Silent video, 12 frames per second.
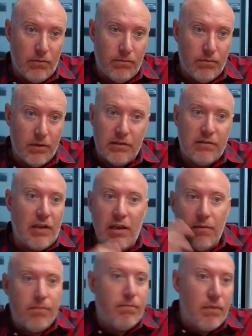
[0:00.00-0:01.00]
let's
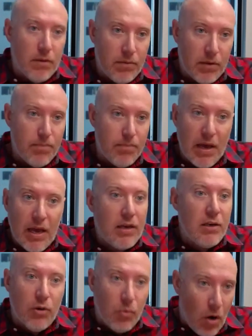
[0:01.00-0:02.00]
say you
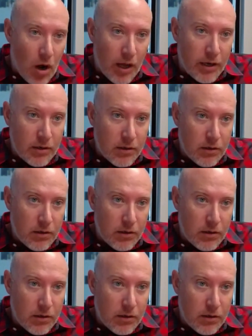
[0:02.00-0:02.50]
bid, you won